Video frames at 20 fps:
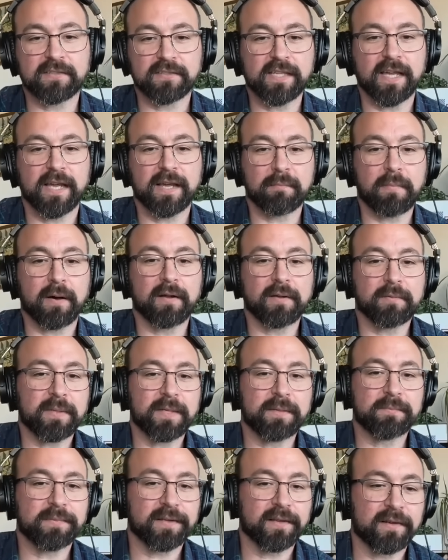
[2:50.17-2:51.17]
You're saying bald
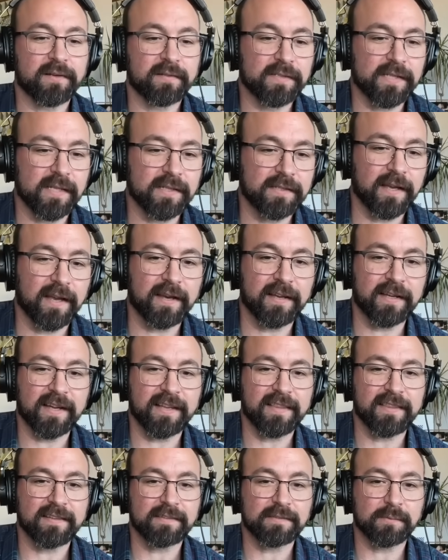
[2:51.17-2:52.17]
people are
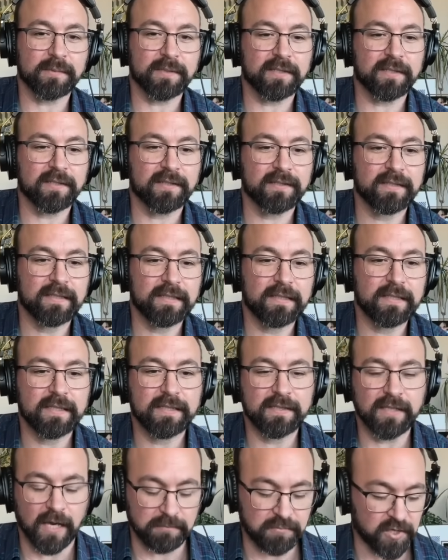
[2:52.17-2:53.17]
satanic. I think is weird.
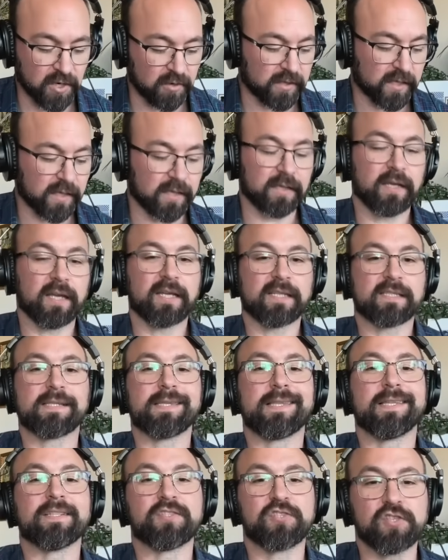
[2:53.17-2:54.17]
No, I'm joking.
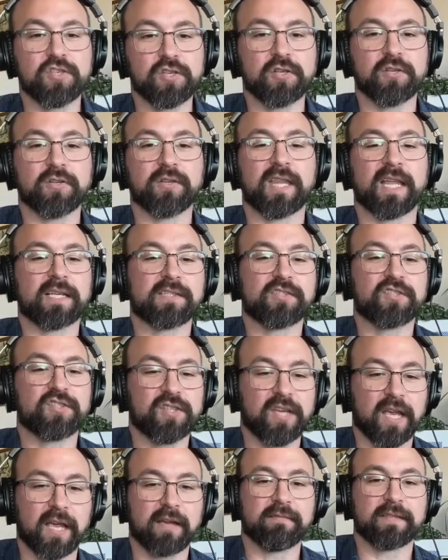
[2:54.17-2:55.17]
It's the Jew that
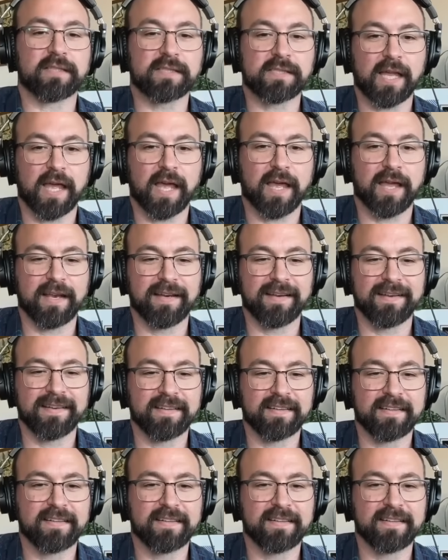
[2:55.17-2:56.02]
shaved his head.